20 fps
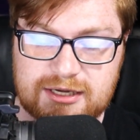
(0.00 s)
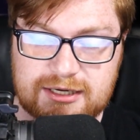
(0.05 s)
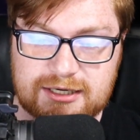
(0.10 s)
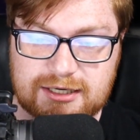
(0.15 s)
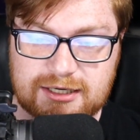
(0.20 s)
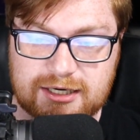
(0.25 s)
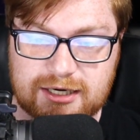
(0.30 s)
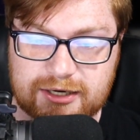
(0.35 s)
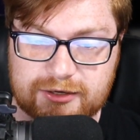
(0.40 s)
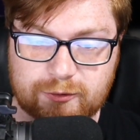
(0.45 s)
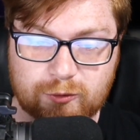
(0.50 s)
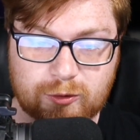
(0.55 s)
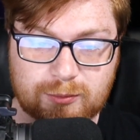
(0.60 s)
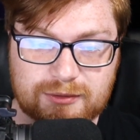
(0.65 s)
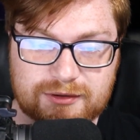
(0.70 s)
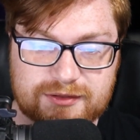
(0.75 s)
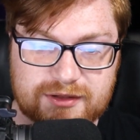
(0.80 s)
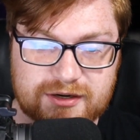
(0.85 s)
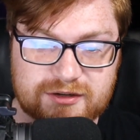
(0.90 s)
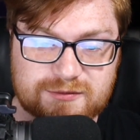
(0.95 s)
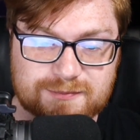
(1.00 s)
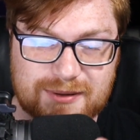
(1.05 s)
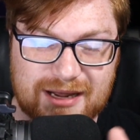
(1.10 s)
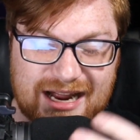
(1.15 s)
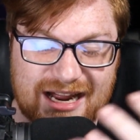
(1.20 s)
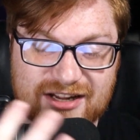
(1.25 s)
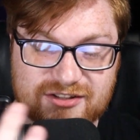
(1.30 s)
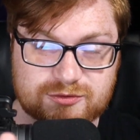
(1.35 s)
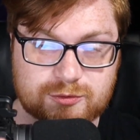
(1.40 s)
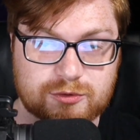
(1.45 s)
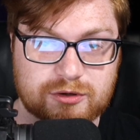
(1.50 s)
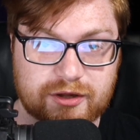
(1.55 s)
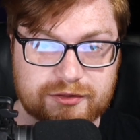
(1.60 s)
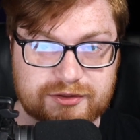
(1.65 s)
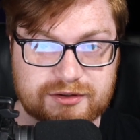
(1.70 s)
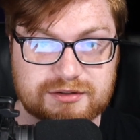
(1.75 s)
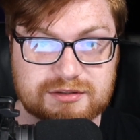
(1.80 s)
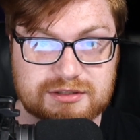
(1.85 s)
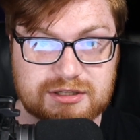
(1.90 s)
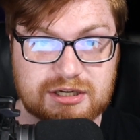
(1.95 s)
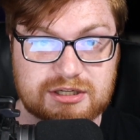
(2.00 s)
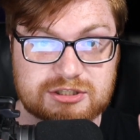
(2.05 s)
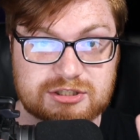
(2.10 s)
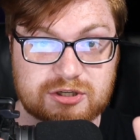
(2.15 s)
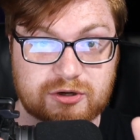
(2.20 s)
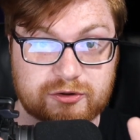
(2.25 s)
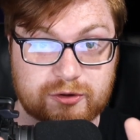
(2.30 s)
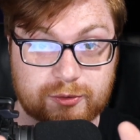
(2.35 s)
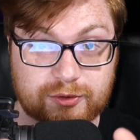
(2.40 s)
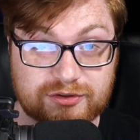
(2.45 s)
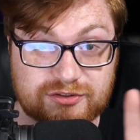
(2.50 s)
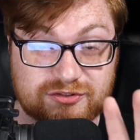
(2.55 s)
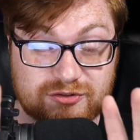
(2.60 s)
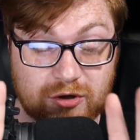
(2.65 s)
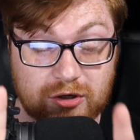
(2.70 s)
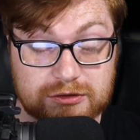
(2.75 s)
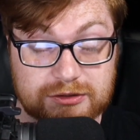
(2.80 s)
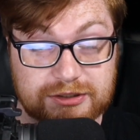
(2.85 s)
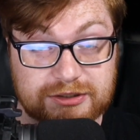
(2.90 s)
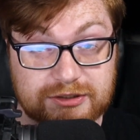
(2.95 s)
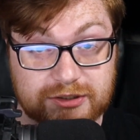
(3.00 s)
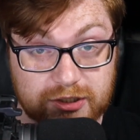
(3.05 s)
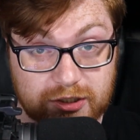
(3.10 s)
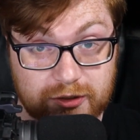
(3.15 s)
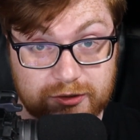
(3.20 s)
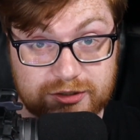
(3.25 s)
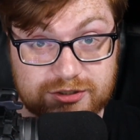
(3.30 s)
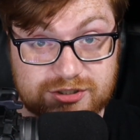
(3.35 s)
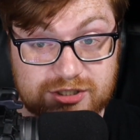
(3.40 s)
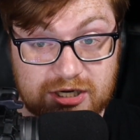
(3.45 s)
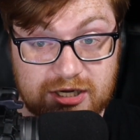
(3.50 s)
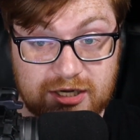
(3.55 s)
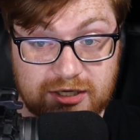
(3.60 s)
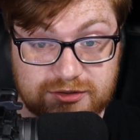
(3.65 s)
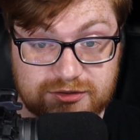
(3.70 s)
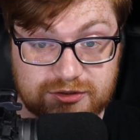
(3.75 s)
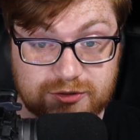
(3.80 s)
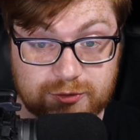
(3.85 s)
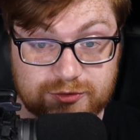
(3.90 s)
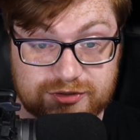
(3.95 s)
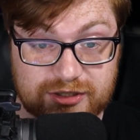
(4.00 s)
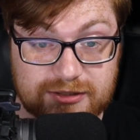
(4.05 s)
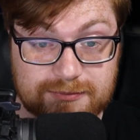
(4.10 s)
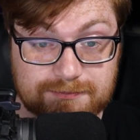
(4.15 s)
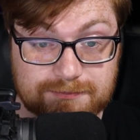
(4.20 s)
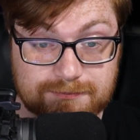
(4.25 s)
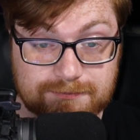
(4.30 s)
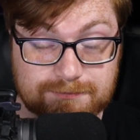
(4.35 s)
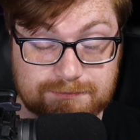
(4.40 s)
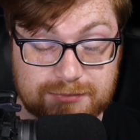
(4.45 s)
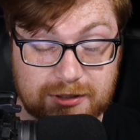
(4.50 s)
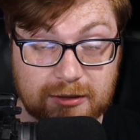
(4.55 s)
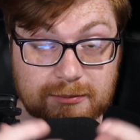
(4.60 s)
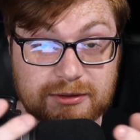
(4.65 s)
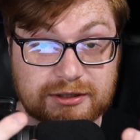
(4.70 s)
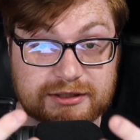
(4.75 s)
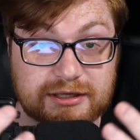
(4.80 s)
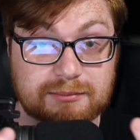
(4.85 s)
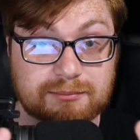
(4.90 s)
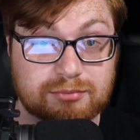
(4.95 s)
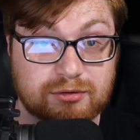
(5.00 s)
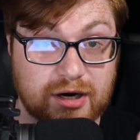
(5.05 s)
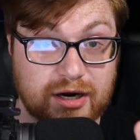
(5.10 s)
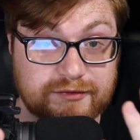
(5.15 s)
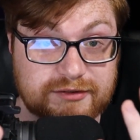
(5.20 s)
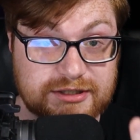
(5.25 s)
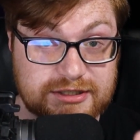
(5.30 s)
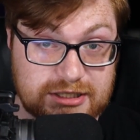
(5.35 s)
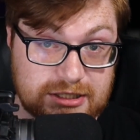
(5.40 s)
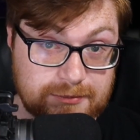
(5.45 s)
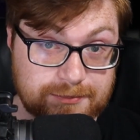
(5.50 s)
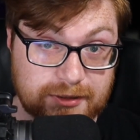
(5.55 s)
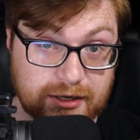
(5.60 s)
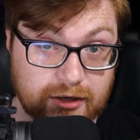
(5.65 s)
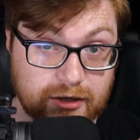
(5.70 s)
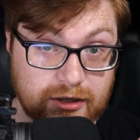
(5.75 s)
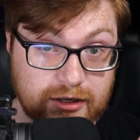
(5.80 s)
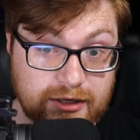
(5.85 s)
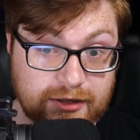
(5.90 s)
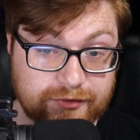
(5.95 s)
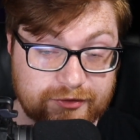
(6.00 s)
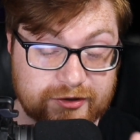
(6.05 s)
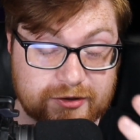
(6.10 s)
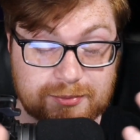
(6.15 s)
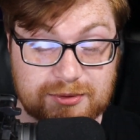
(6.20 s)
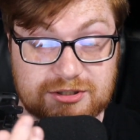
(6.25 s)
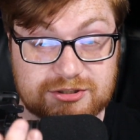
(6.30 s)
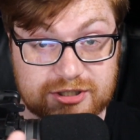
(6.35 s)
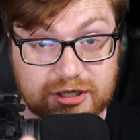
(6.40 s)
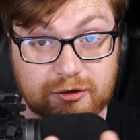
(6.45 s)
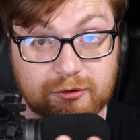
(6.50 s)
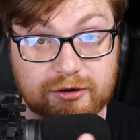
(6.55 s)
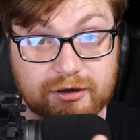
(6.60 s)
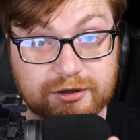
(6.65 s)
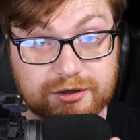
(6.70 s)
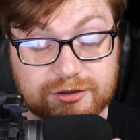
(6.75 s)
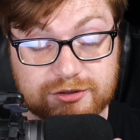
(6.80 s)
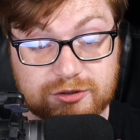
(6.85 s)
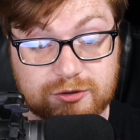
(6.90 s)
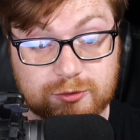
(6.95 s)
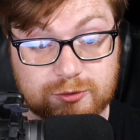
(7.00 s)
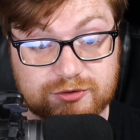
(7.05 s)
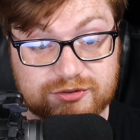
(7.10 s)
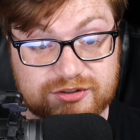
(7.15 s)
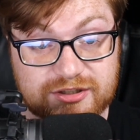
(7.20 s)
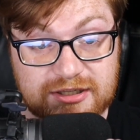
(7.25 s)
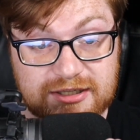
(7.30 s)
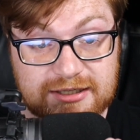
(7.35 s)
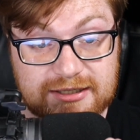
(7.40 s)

Uh, normally, that is password authentication, although it's strongly encouraged to use a public and private key pair that can be generated and used.